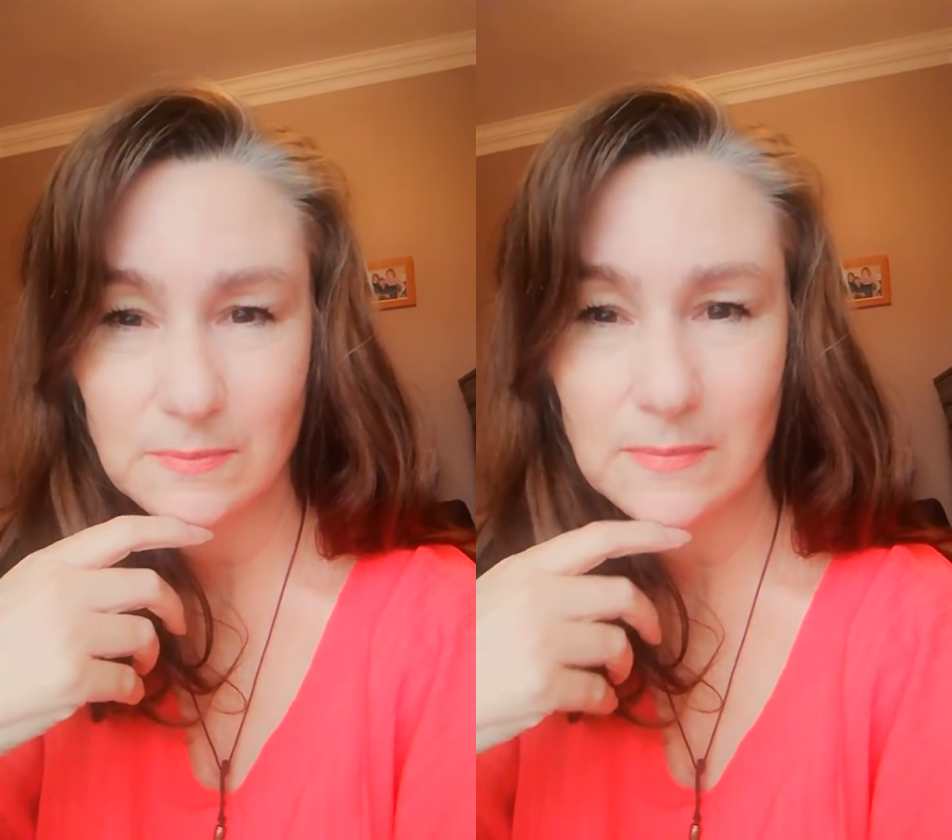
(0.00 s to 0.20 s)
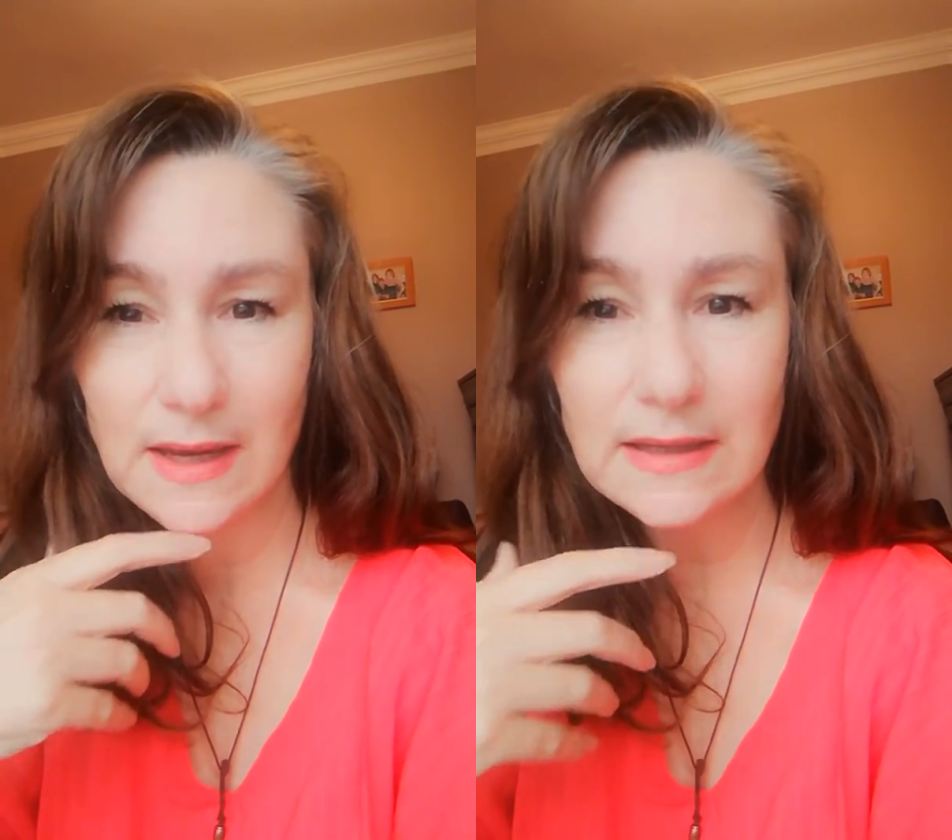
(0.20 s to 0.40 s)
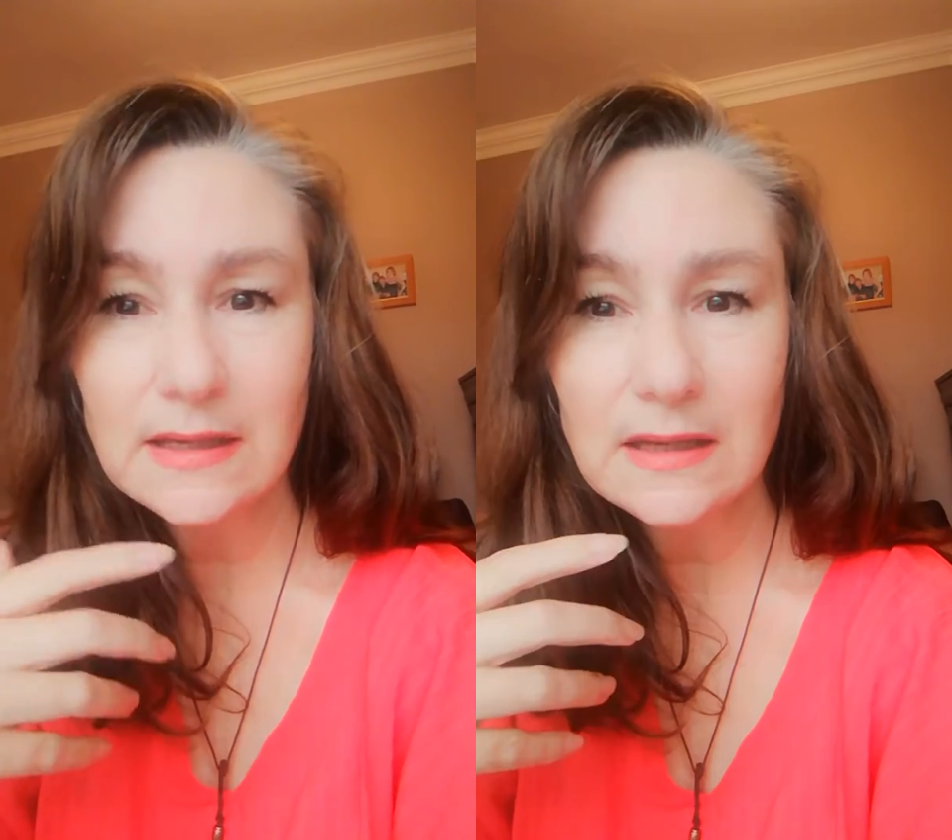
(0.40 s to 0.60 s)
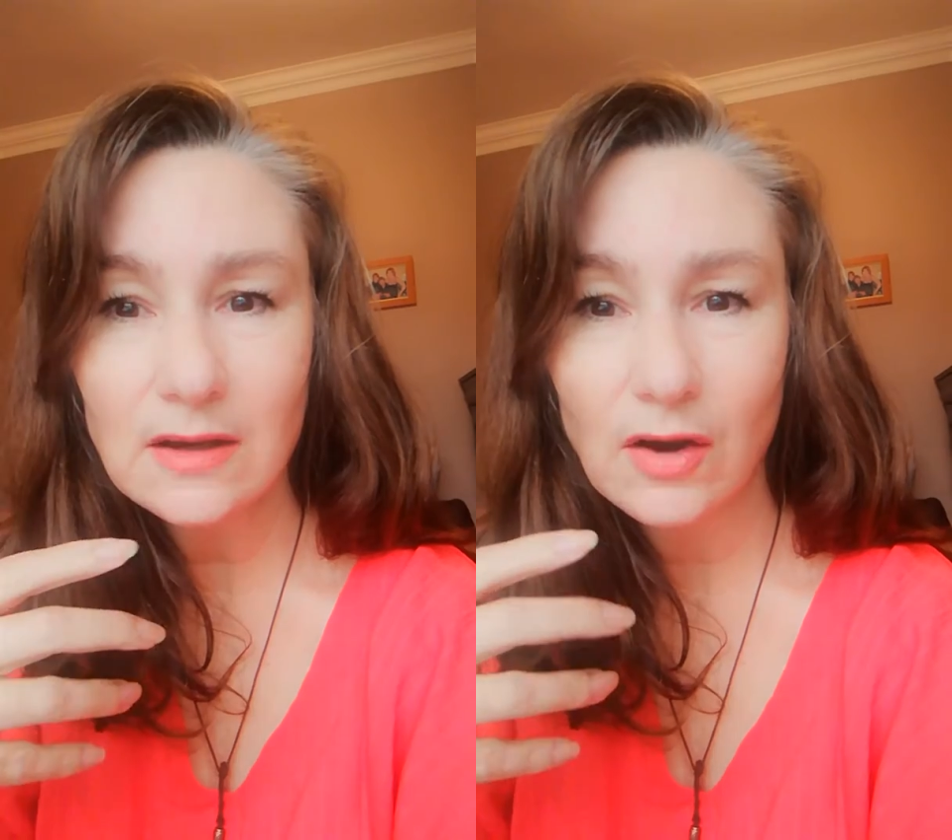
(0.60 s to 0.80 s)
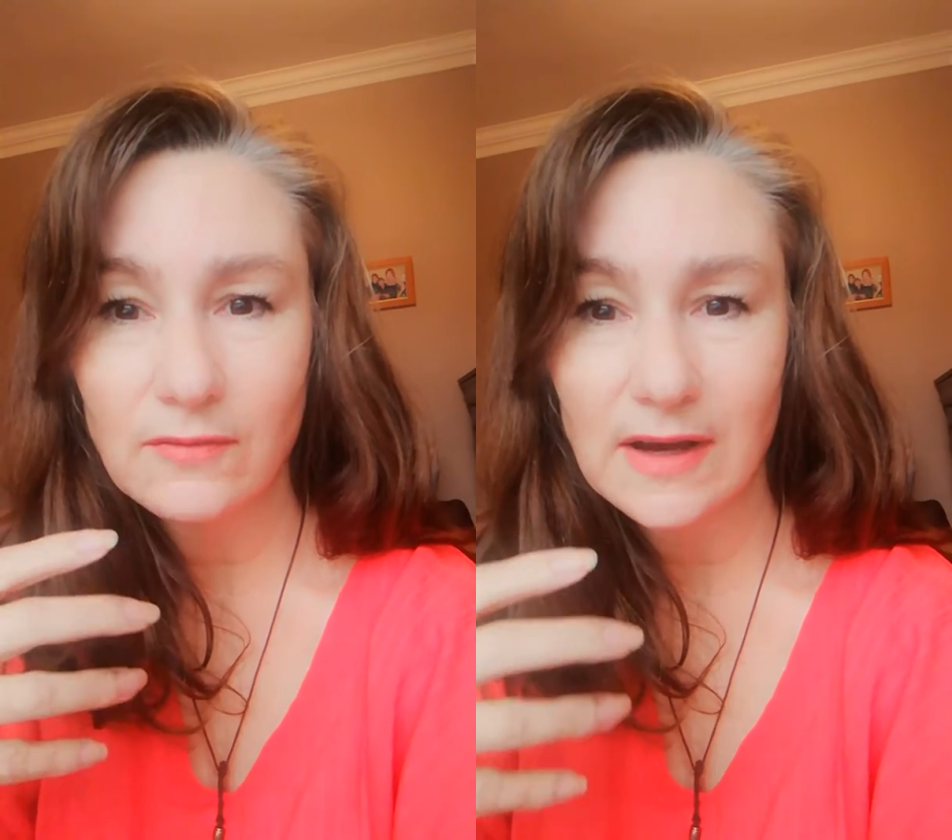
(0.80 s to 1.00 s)
Many
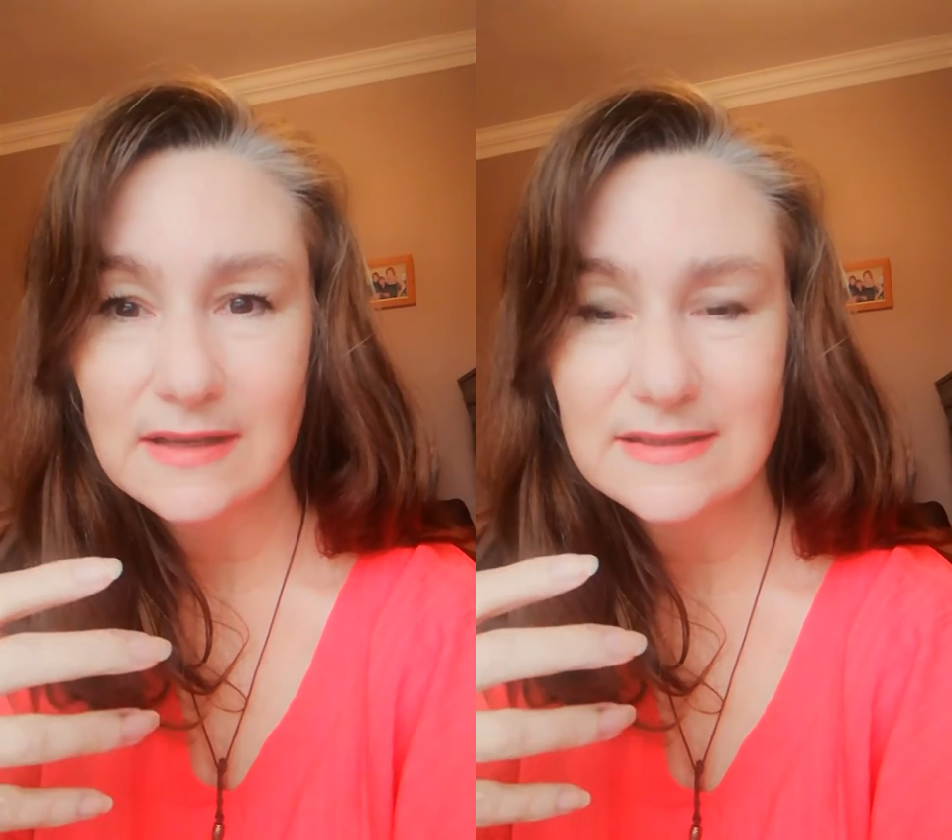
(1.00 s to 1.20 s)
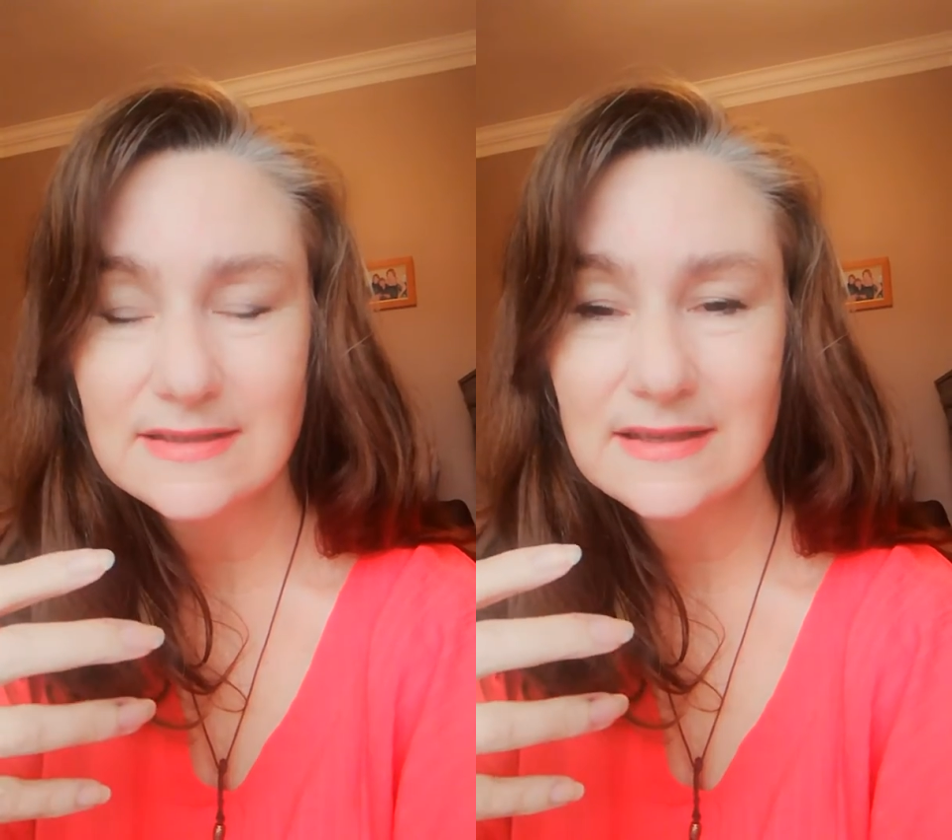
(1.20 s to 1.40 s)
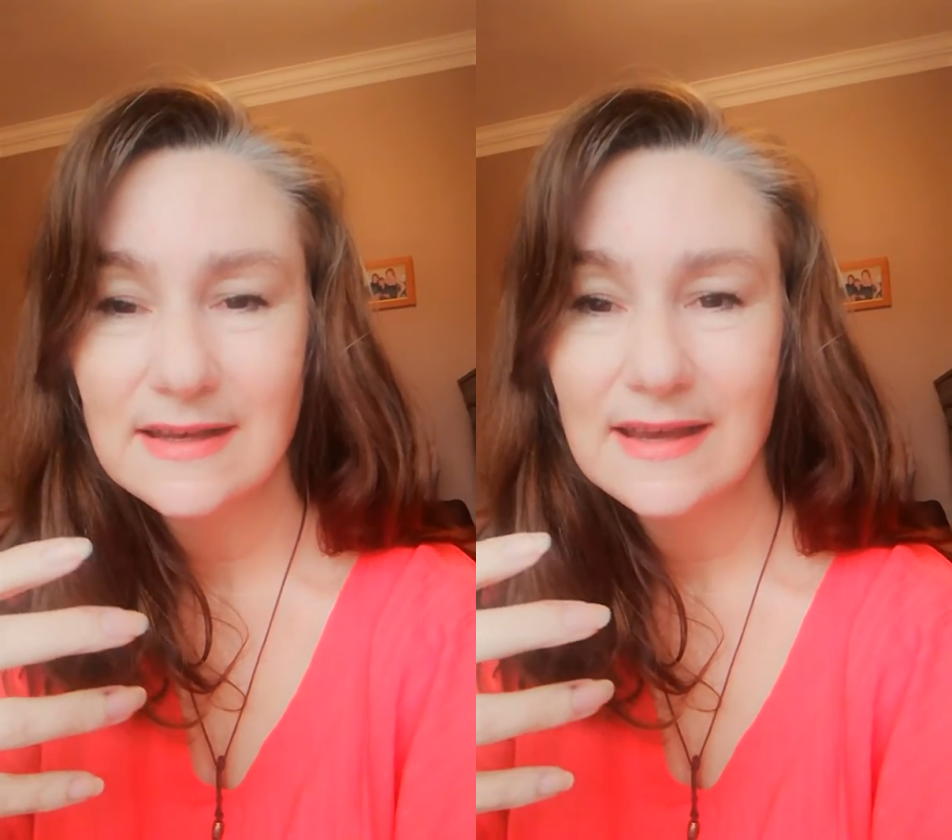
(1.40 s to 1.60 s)
of us